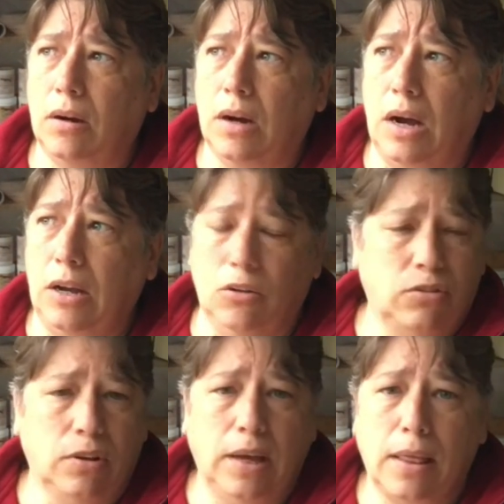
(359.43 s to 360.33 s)
I
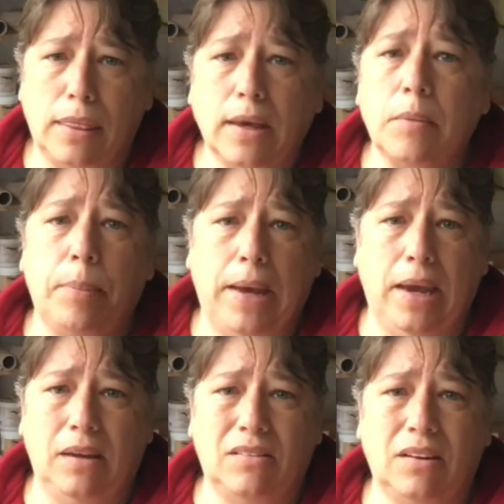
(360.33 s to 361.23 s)
also like thick
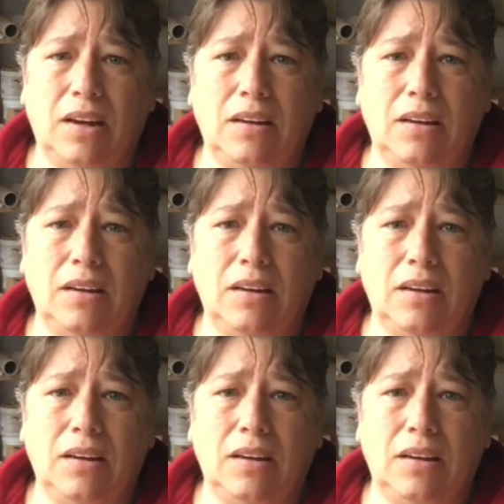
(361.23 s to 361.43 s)
bags.